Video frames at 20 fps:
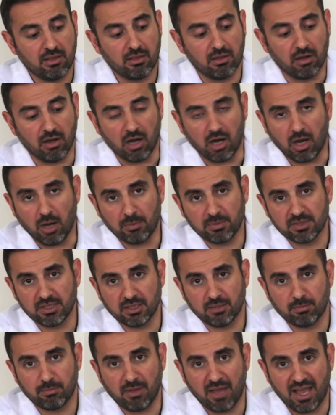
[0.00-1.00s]
the
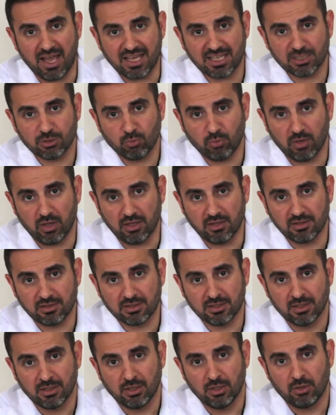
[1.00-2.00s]
optic
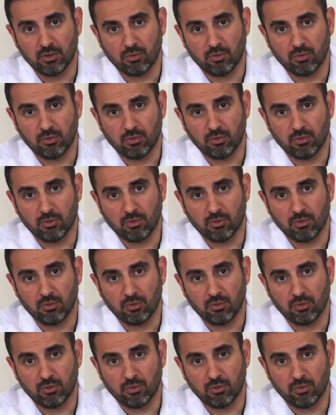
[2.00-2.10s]
pathways